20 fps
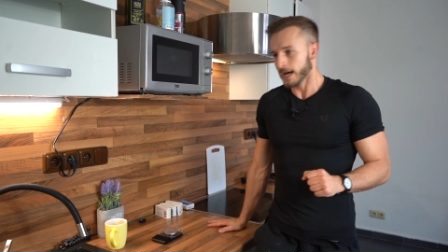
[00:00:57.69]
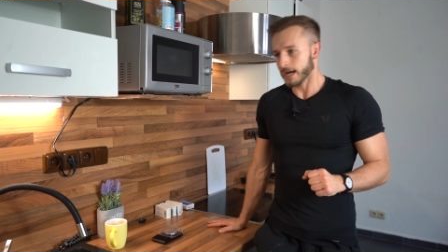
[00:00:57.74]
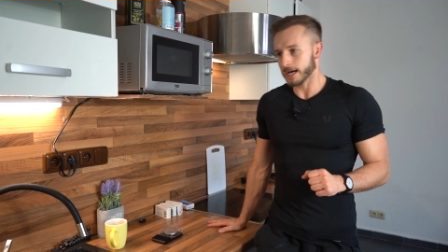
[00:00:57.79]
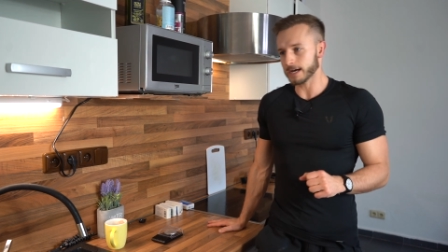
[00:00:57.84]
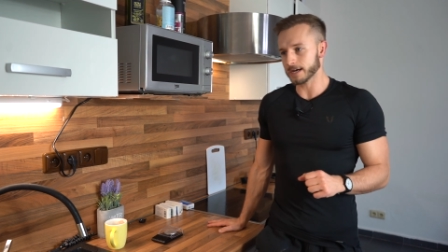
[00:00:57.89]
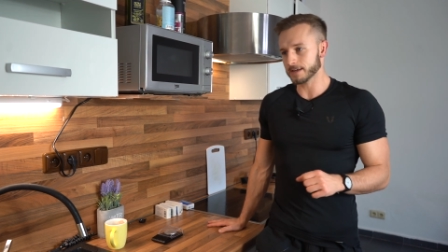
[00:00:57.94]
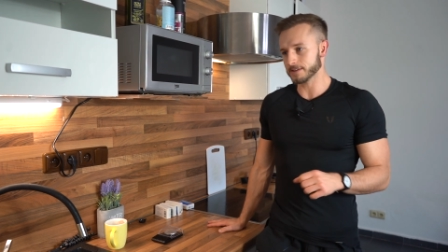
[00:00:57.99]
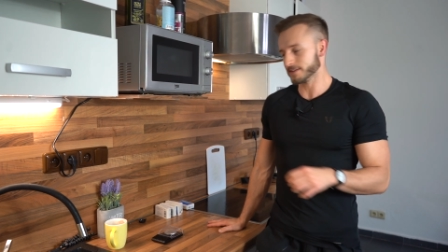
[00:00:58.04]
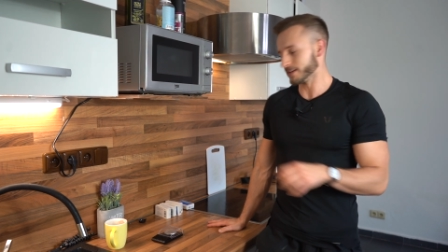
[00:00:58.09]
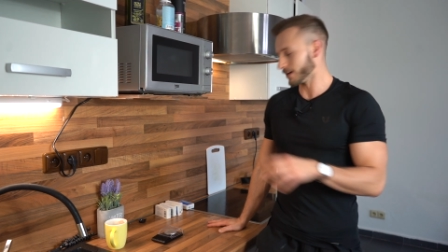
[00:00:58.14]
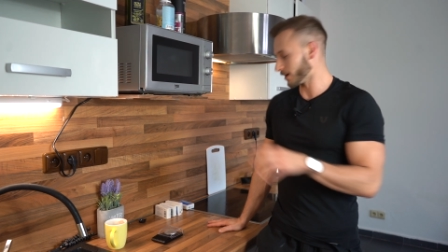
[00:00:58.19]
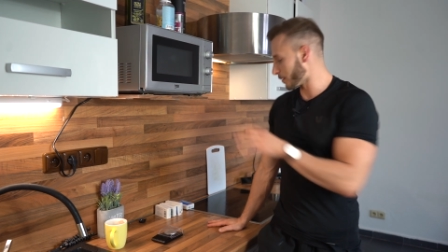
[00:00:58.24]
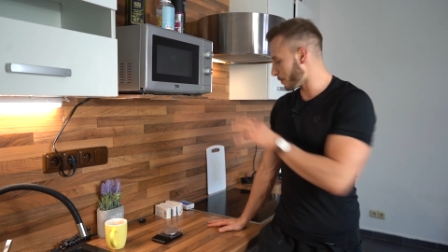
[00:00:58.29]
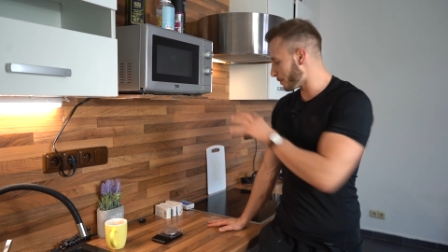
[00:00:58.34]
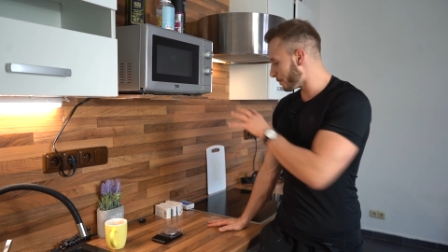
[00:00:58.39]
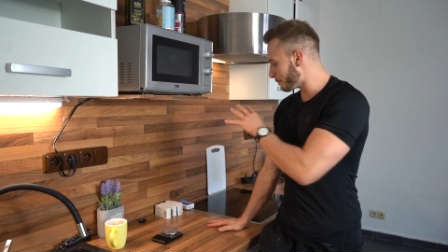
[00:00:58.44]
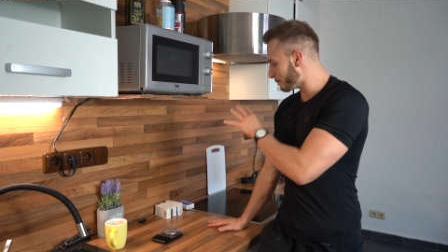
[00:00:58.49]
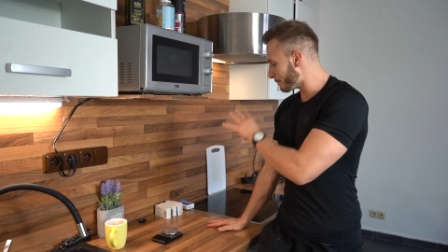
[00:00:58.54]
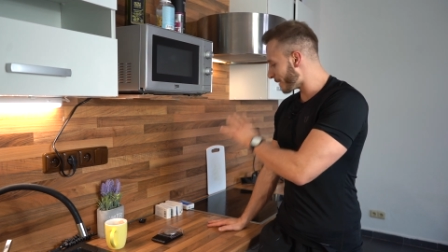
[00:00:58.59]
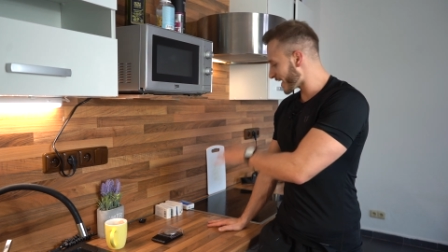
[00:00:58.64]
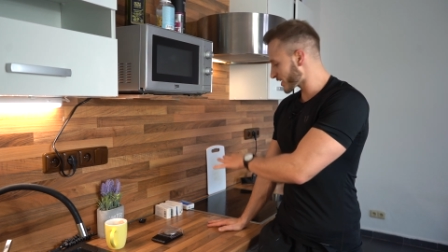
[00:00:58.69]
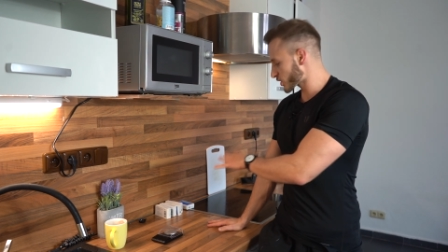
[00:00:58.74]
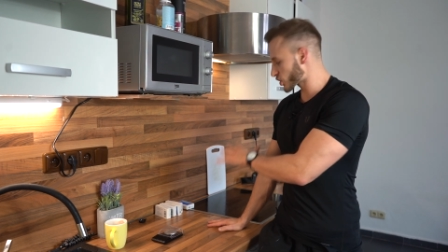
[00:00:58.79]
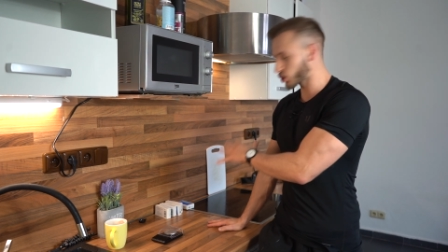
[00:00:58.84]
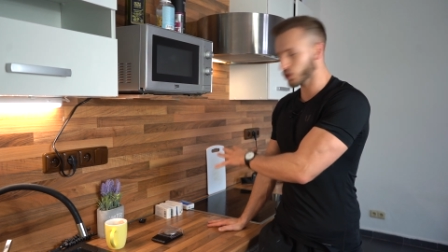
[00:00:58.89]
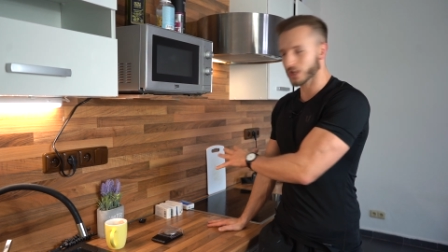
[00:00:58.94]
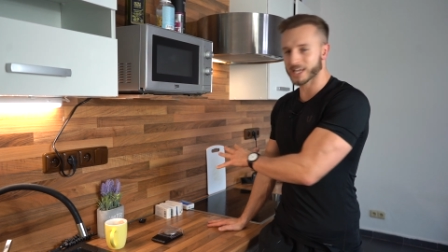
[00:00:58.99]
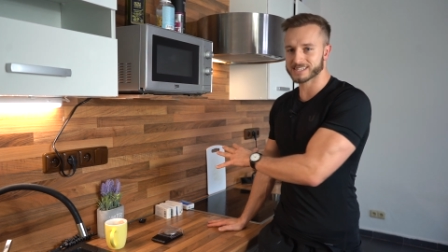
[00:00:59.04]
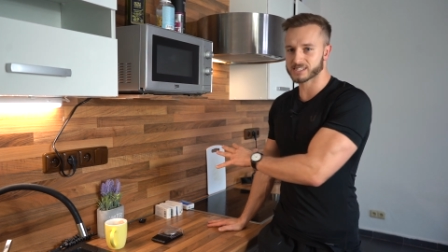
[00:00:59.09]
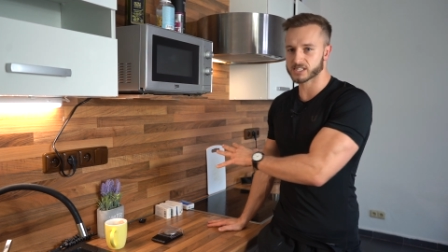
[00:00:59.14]
They're
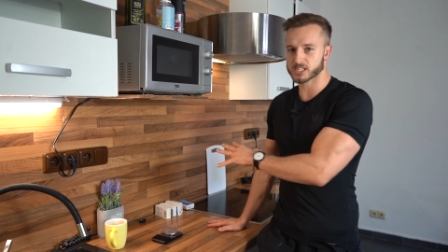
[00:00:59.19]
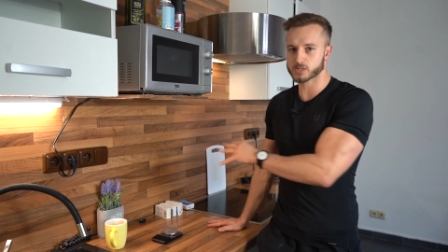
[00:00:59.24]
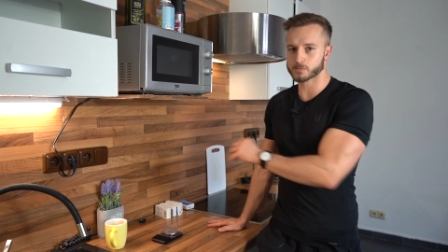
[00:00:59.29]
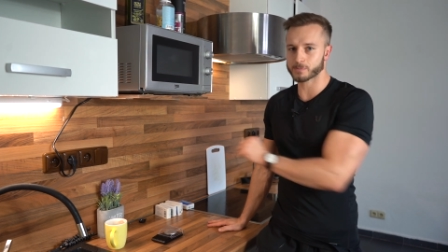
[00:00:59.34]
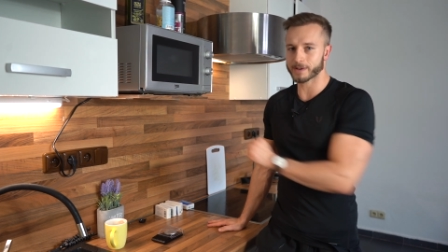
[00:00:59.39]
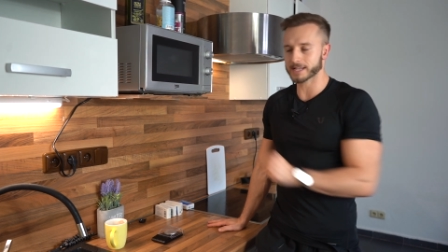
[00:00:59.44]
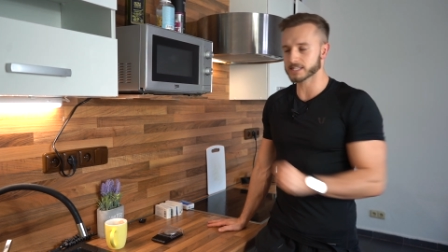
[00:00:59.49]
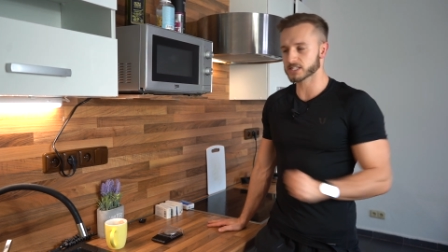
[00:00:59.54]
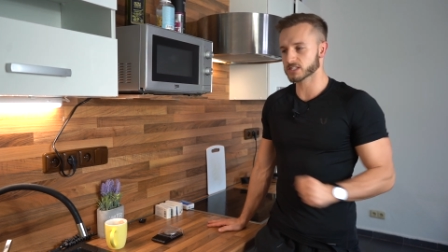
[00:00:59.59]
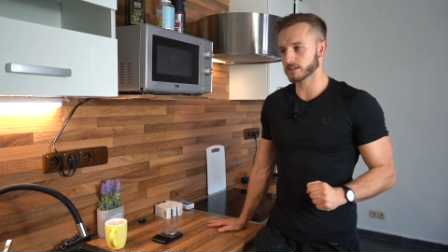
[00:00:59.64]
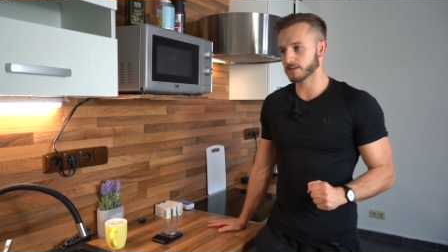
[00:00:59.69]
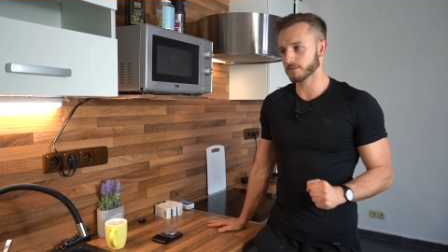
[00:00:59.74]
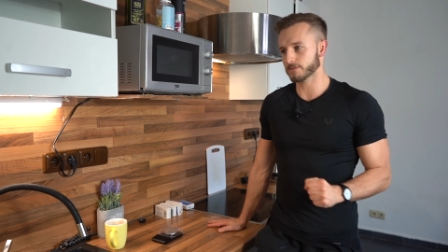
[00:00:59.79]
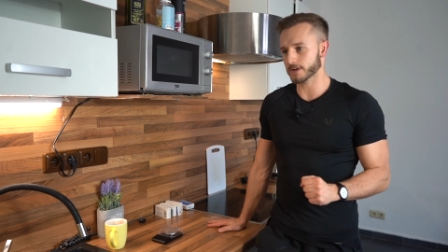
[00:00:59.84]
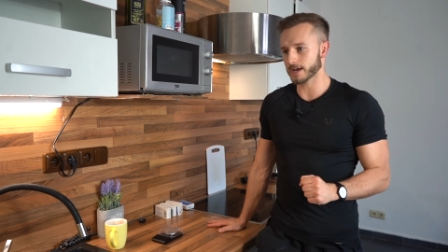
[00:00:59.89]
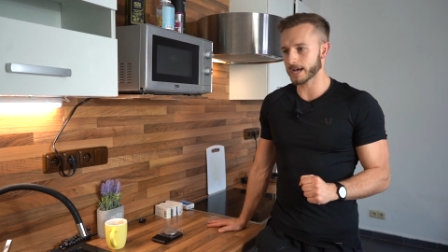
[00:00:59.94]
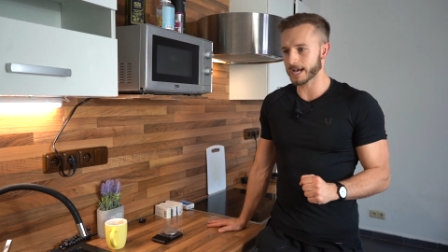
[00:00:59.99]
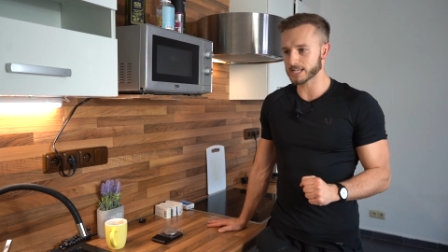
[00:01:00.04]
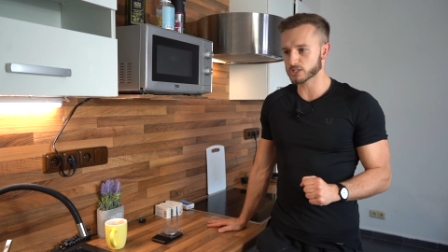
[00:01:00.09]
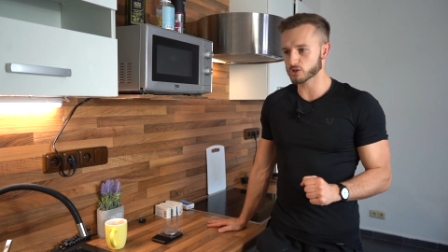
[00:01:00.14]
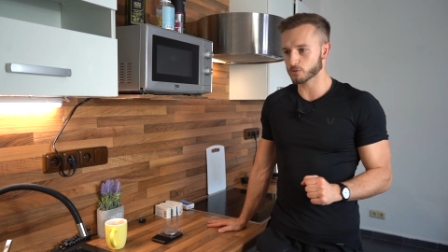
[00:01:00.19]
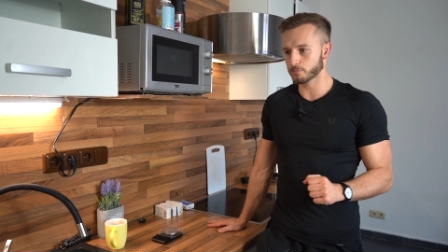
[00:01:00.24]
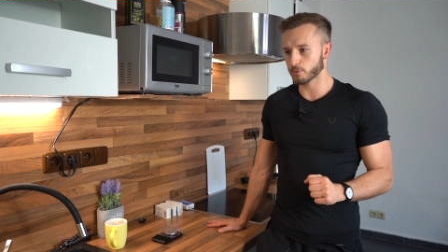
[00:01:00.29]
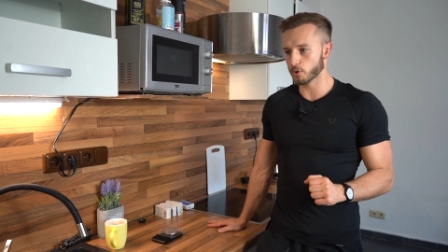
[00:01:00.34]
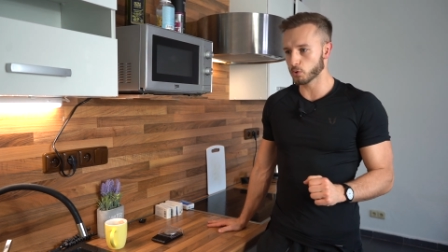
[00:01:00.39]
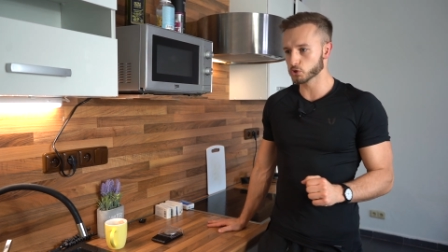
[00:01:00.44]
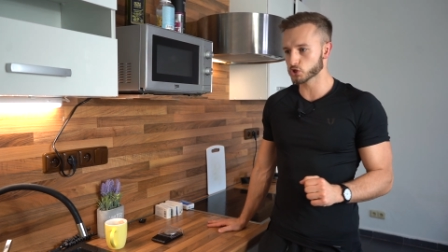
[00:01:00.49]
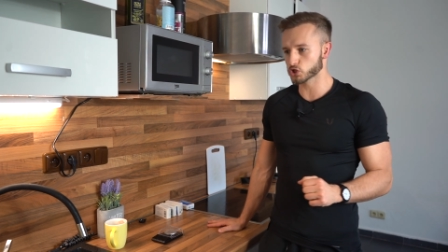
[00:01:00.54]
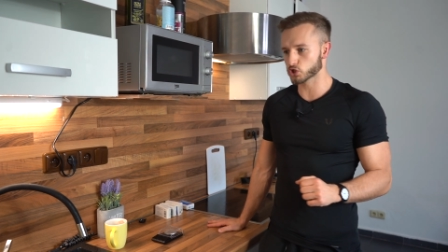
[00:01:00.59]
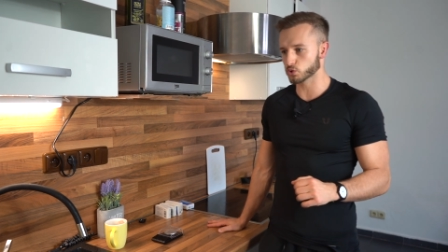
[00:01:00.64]
much less expensive as
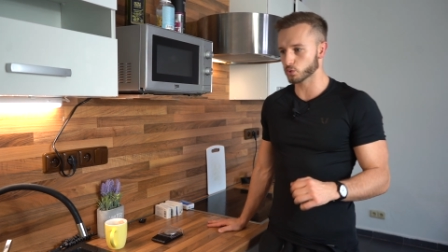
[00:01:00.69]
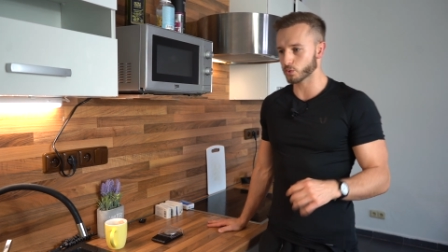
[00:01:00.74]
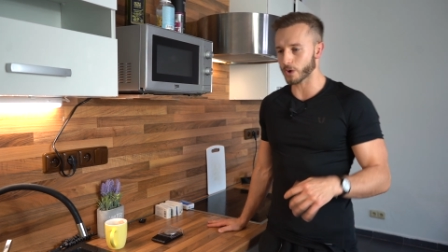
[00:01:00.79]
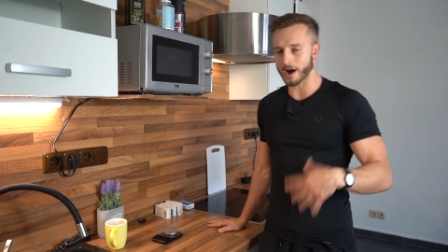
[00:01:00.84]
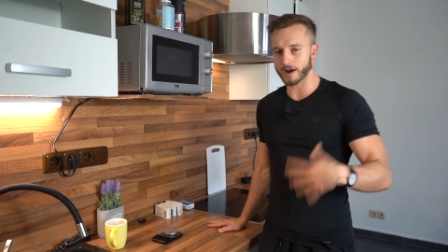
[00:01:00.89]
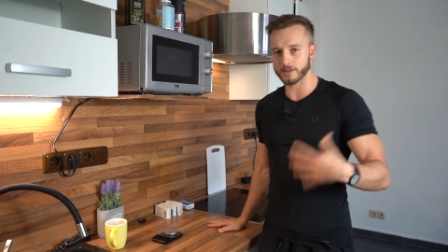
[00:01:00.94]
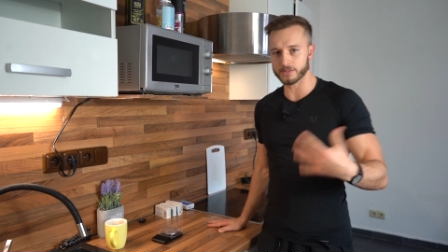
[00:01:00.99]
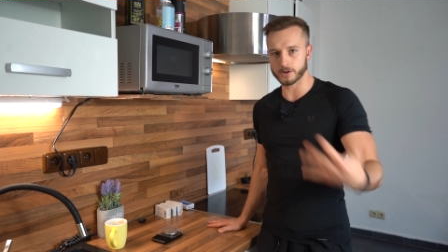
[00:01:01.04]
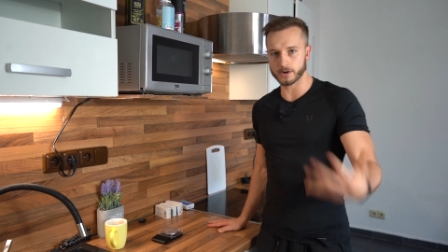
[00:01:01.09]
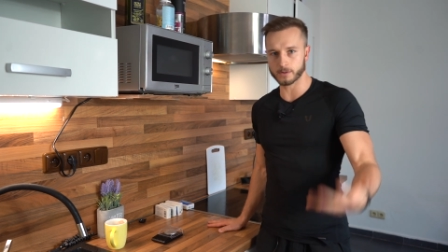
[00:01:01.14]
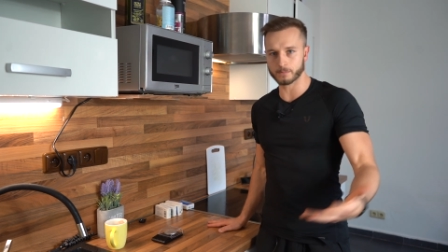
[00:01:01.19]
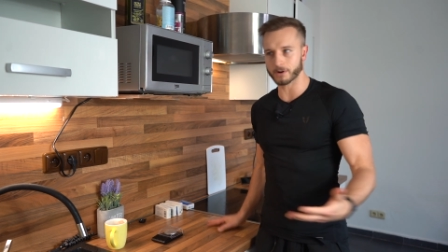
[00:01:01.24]
opposed to other